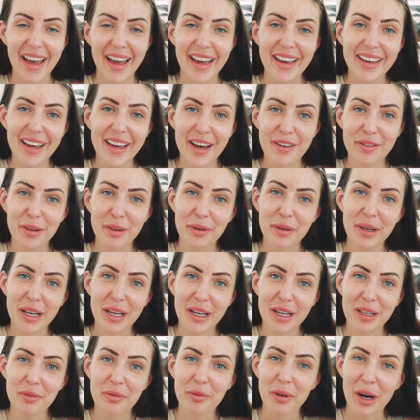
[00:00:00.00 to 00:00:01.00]
Hey
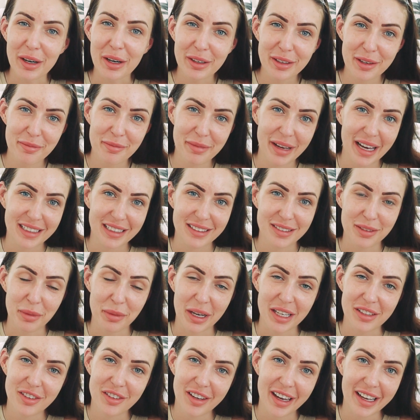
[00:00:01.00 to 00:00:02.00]
everyone, welcome back to
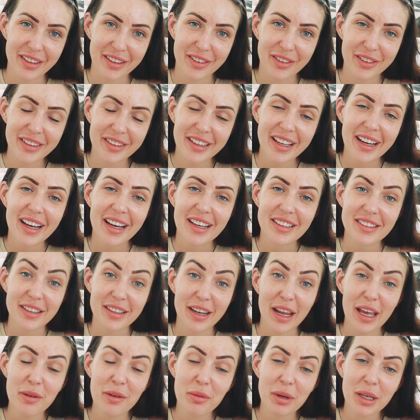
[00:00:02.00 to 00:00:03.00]
my channel.
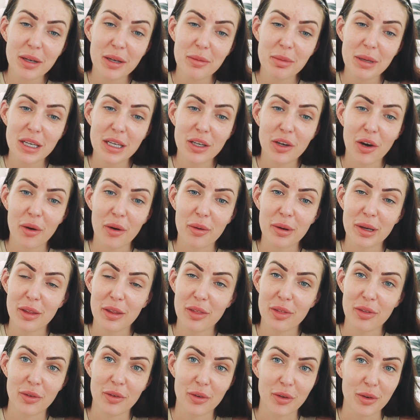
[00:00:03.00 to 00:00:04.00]
Today we're going to be going
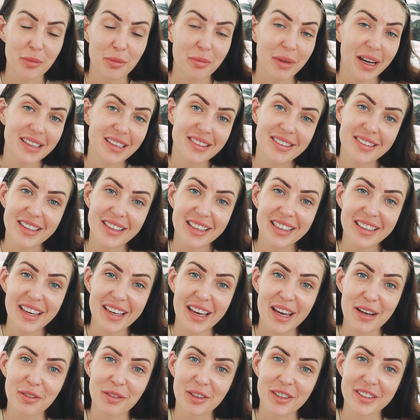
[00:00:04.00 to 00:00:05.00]
through my
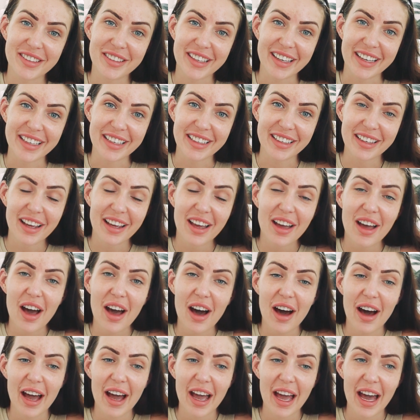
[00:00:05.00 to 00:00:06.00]
skincare routine.
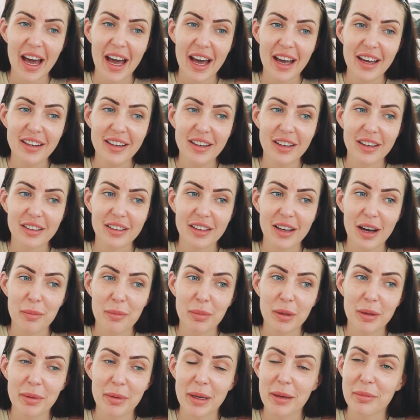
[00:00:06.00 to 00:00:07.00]
I had a
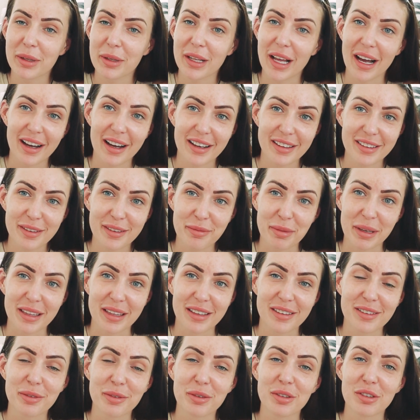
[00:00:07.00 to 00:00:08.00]
couple of people ask me
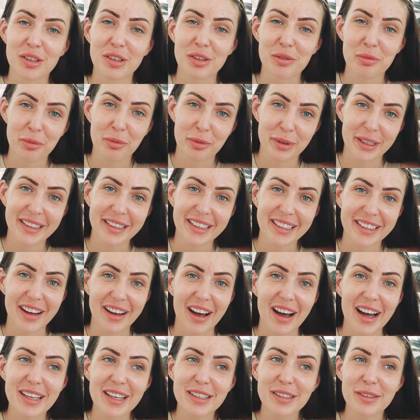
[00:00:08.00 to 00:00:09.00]
this, which is really
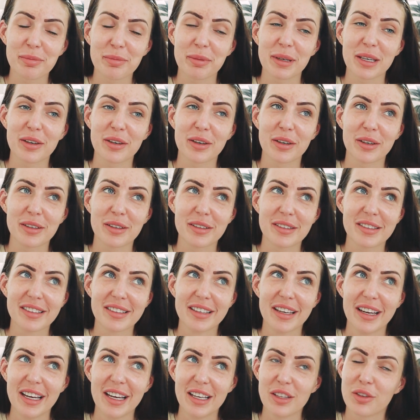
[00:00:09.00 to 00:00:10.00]
nice because
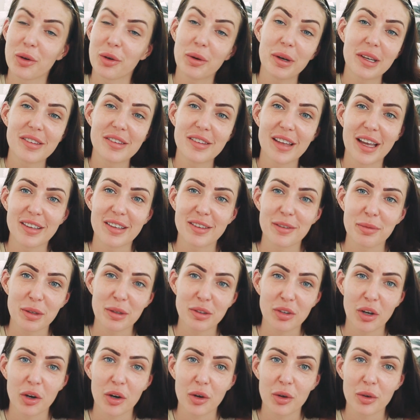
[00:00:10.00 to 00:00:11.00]
it's always nice to be
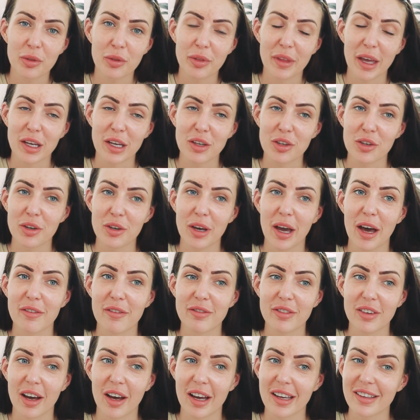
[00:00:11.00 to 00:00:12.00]
told that you
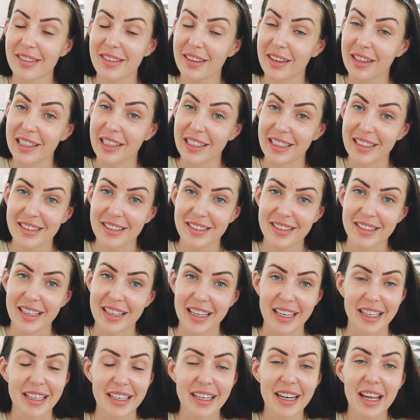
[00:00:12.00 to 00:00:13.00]
have nice clear
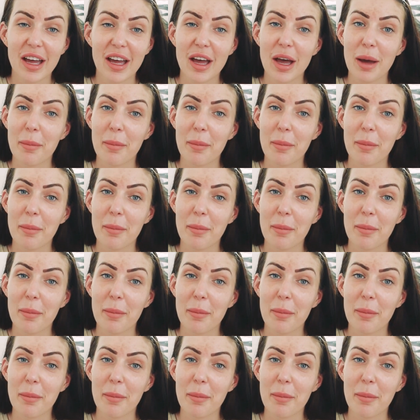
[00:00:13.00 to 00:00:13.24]
skin,